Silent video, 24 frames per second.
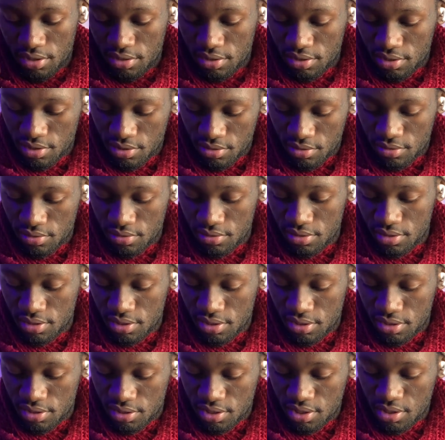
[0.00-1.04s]
So
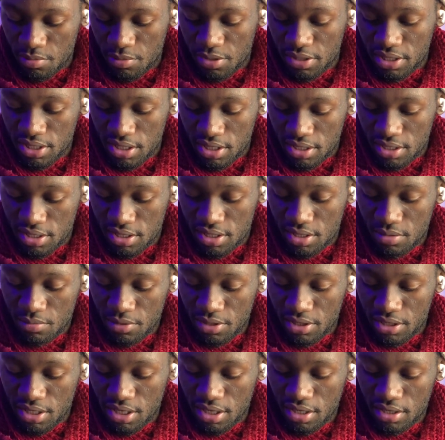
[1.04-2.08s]
simultaneous,
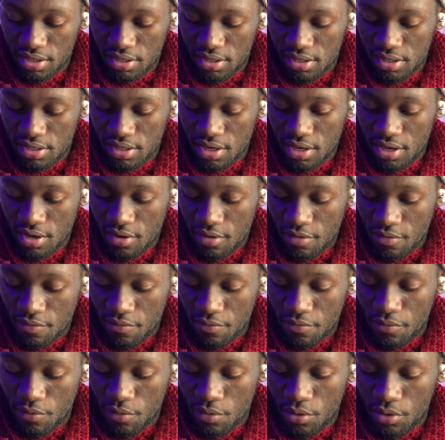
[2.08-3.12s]
simultaneous,
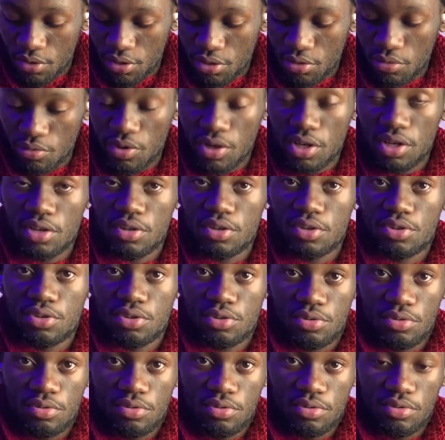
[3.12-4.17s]
4, 3,
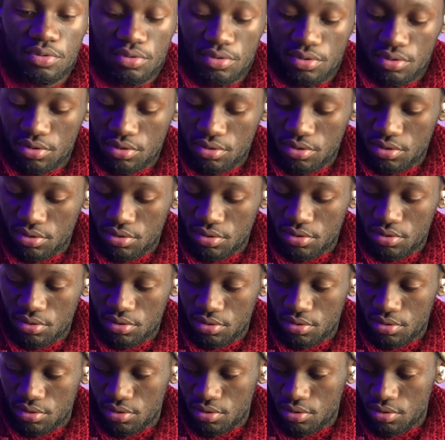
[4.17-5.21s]
2.
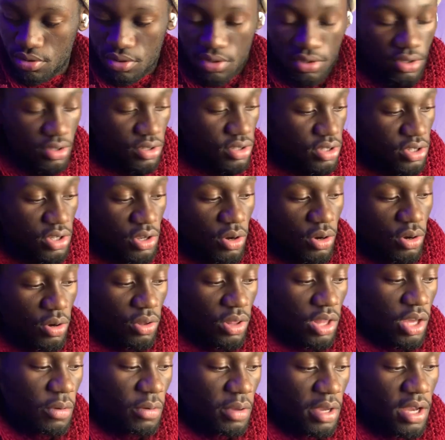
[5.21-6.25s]
So
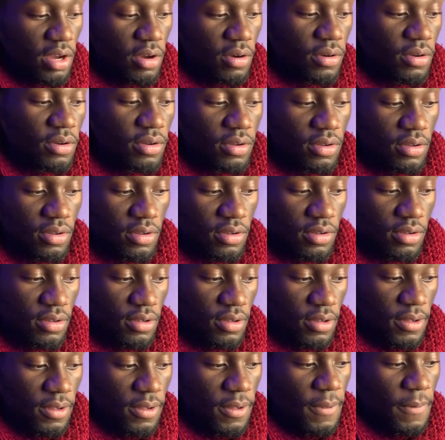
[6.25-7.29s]
there we go.
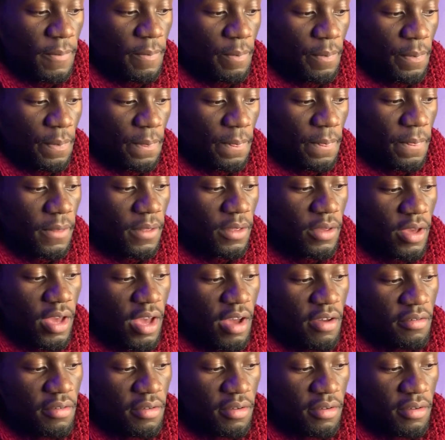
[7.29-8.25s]
Yeah.